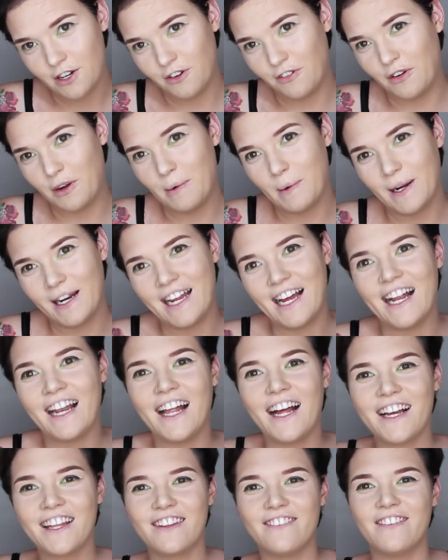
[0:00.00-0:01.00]
of her way. I
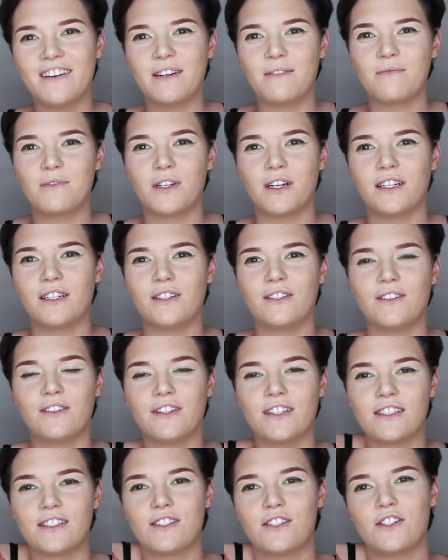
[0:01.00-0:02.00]
like the way I'm trying to do
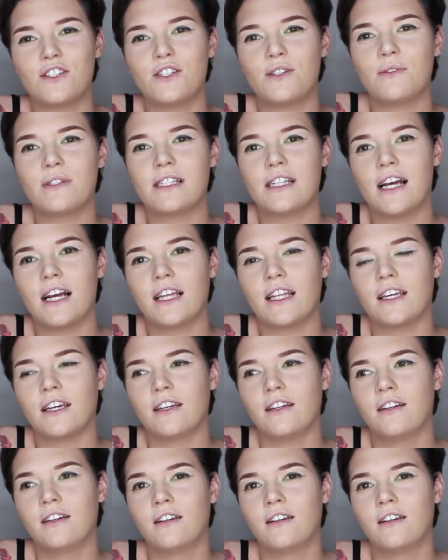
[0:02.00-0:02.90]
this. So she was like